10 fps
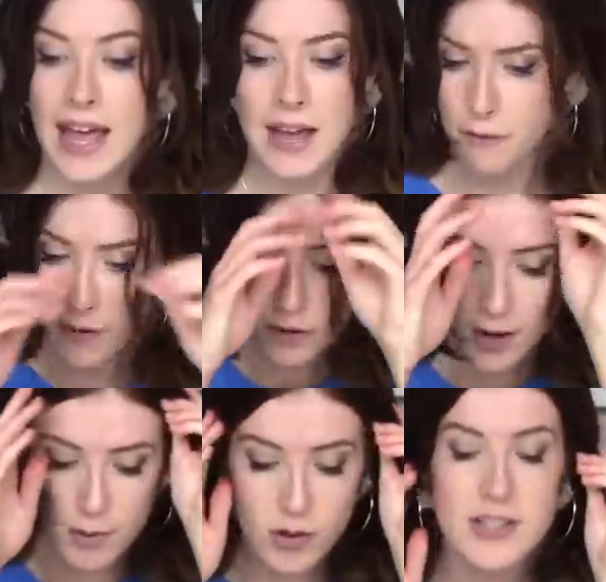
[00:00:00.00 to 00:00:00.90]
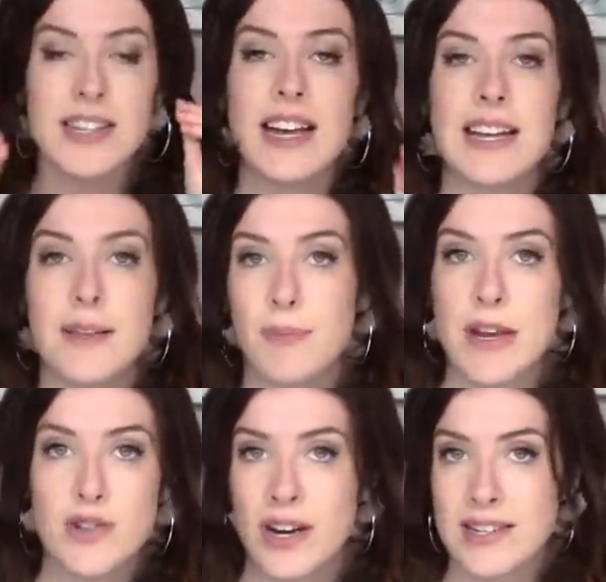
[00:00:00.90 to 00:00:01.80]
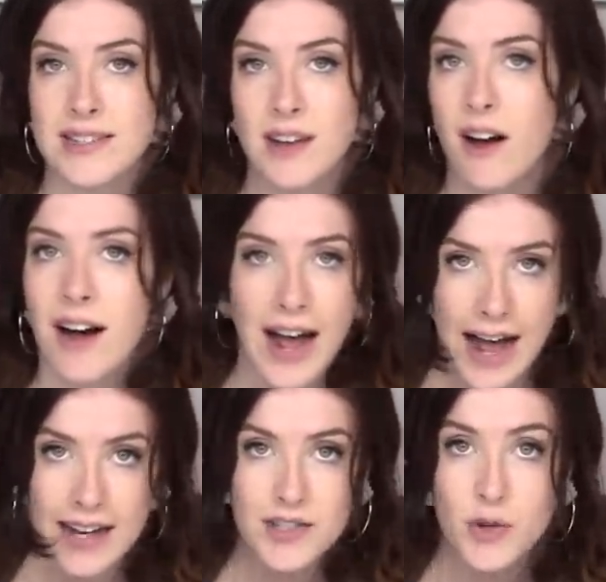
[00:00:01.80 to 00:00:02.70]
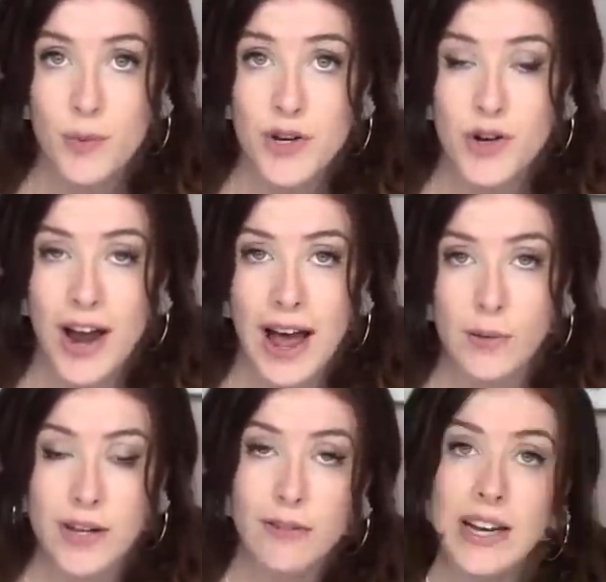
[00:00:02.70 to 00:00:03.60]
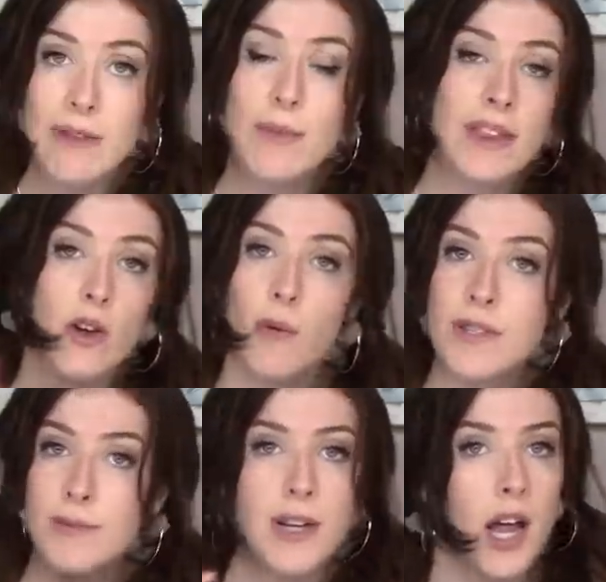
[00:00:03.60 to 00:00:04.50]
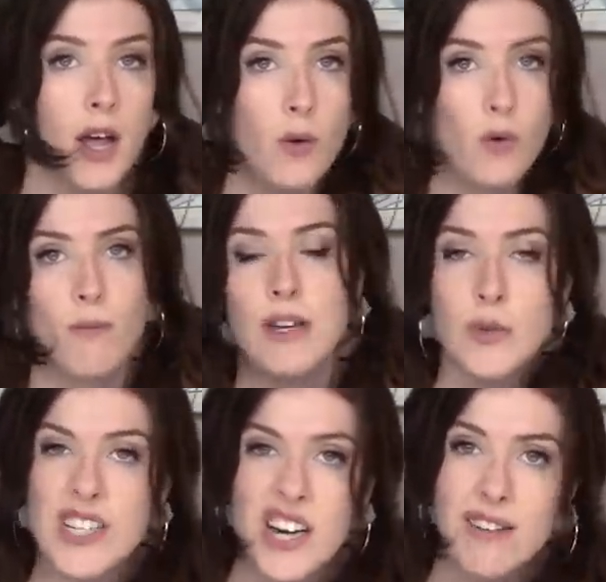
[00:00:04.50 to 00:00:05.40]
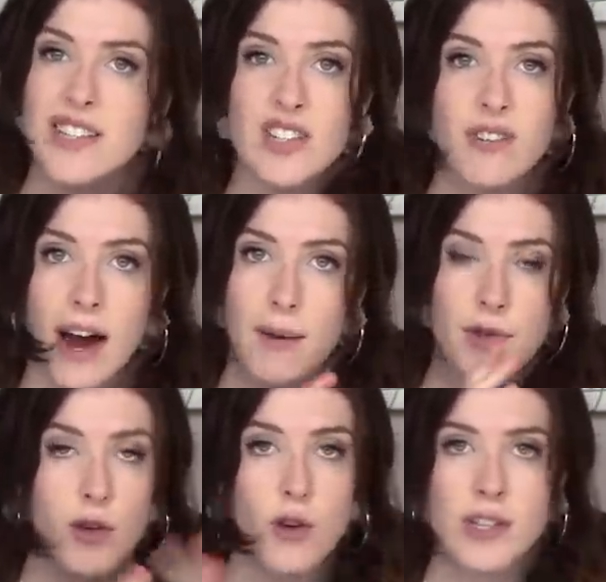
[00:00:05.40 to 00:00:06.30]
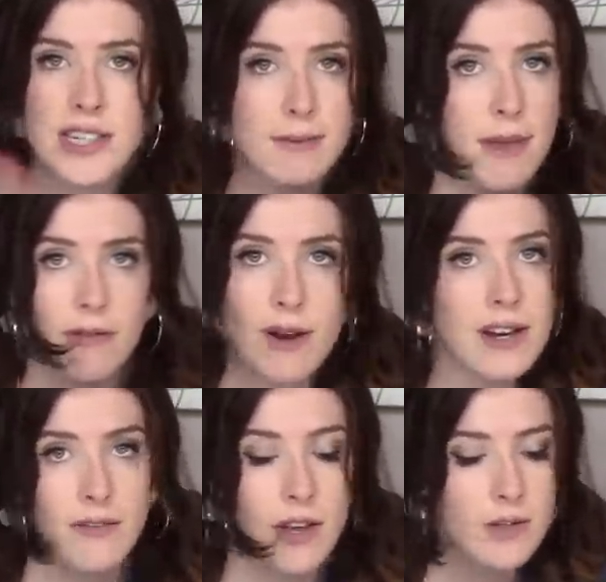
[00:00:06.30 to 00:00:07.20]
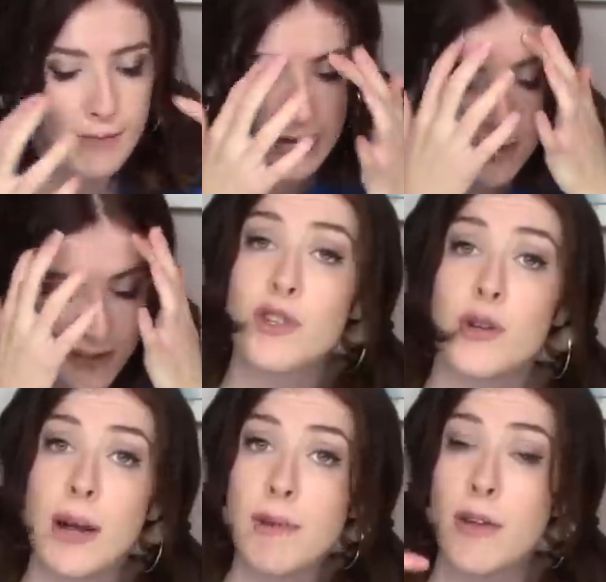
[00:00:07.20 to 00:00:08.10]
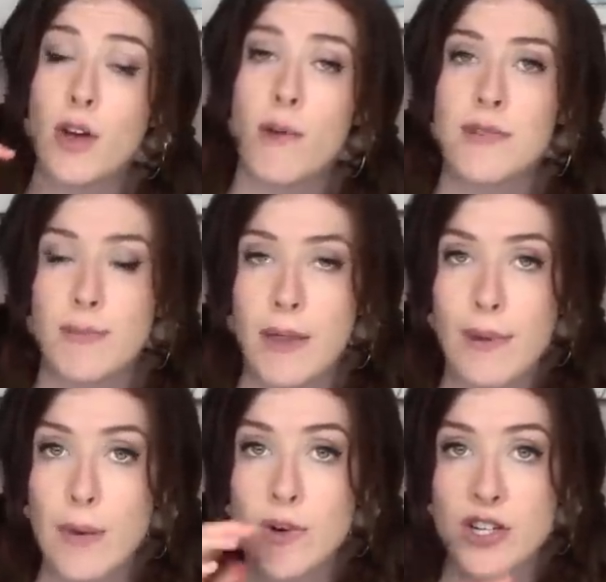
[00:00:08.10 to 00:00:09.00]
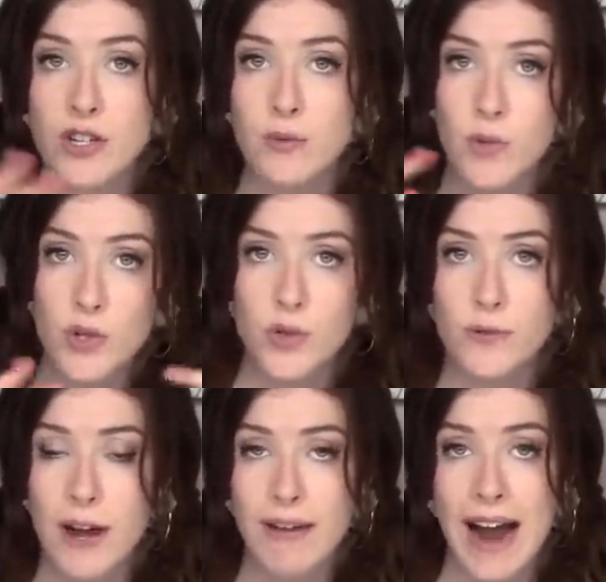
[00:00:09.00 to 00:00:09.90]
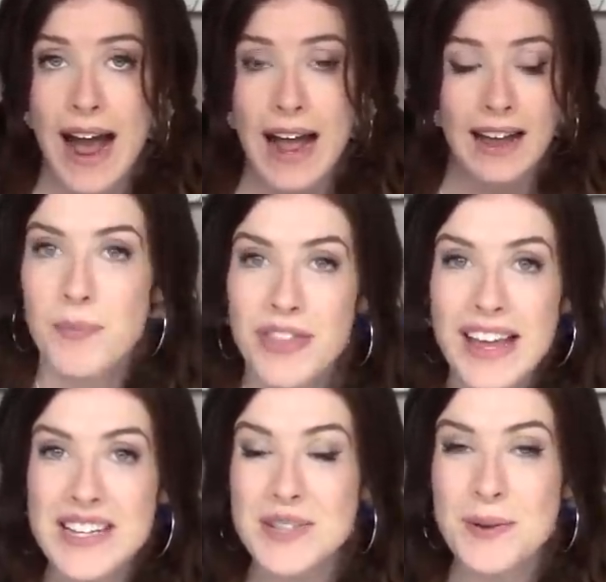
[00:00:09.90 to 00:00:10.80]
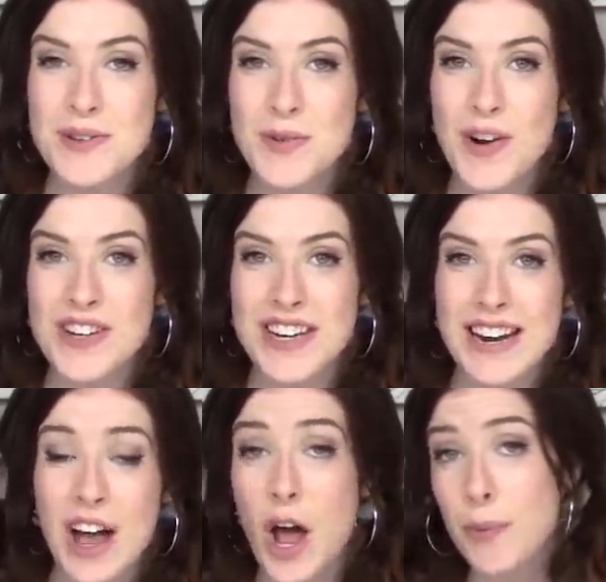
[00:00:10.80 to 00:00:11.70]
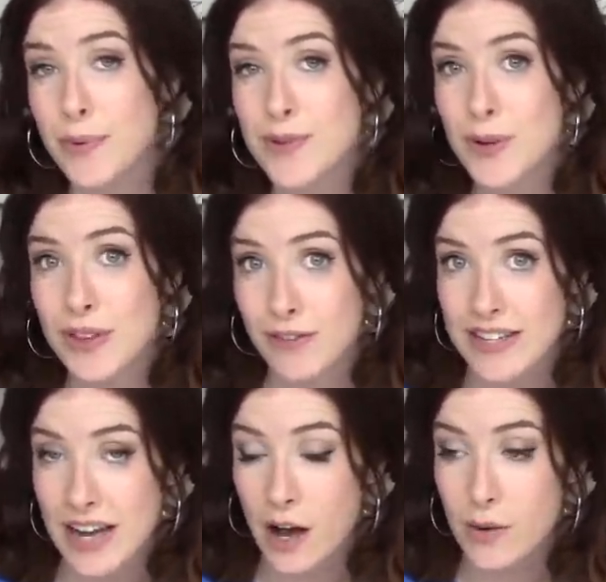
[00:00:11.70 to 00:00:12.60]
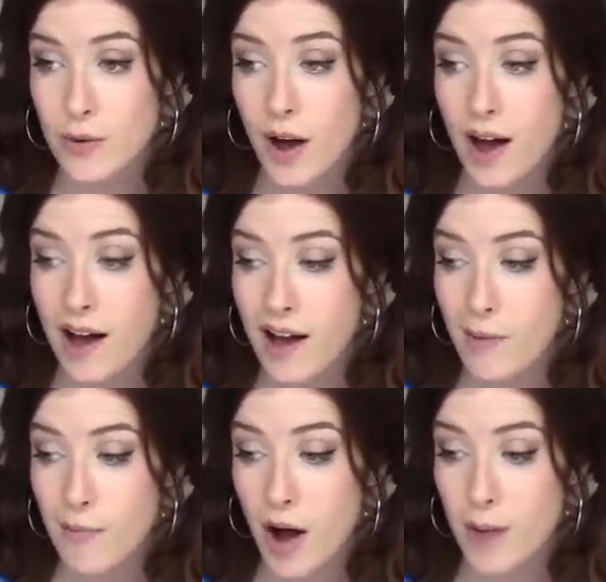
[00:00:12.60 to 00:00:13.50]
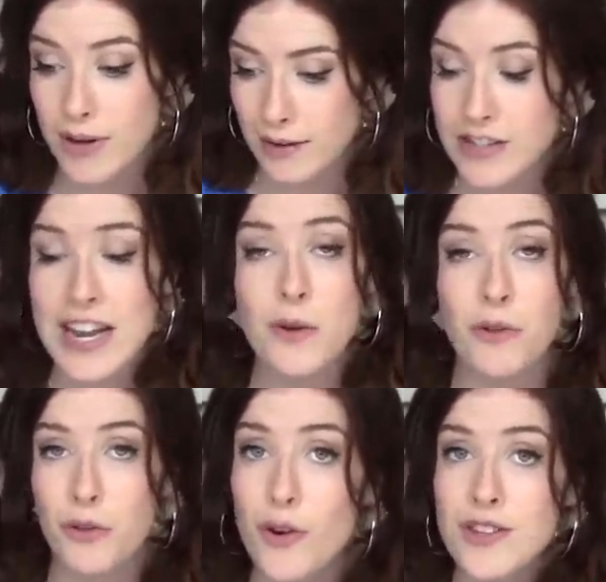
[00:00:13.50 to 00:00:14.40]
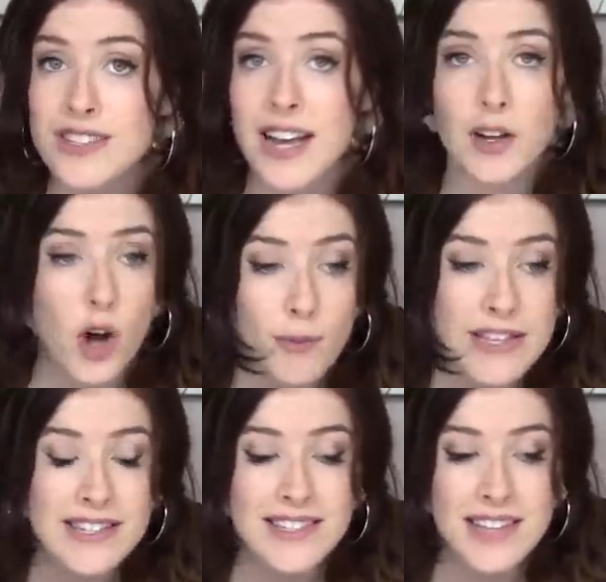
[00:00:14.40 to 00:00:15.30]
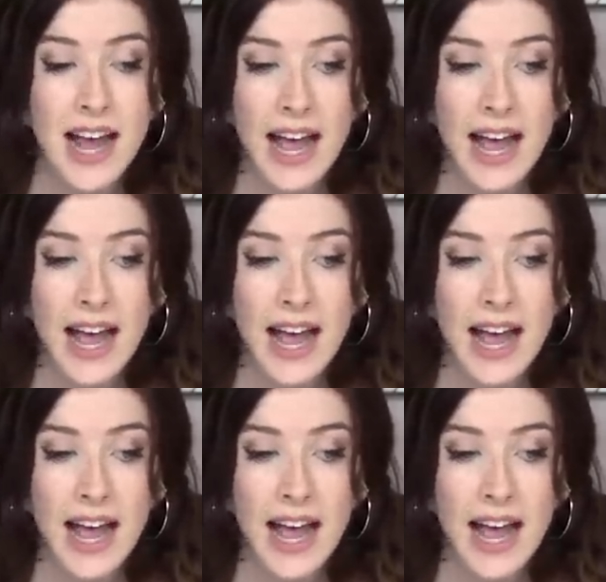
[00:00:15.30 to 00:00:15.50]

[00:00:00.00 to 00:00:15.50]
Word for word: If you ever come across any Pinterest art hacks you want me to try out, definitely leave them in the comments below or on my Twitter, Instagram. You can contact me through any of those means. Do let me know in the comments, by the way, which which was your favourite hack. But thank you so much for watching. I hope you enjoyed the video. Um, I would love to hear your thoughts and comments